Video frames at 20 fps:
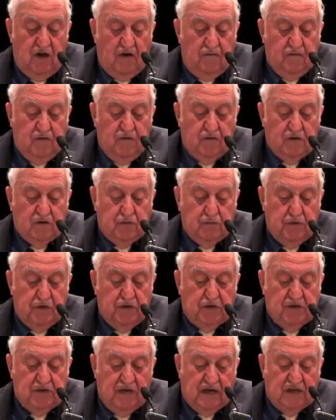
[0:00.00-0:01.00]
For this
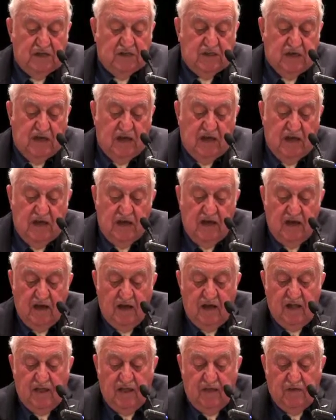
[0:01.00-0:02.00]
reason, I say
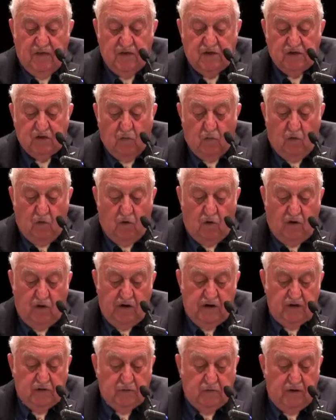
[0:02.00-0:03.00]
that this award
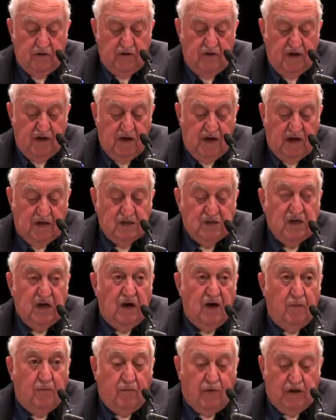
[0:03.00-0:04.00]
is really a
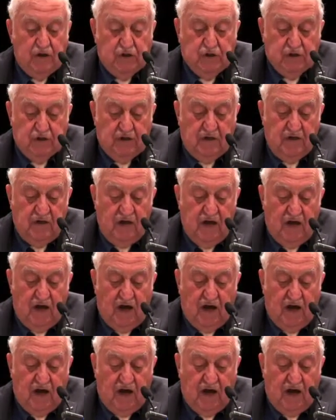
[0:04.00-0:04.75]
celebration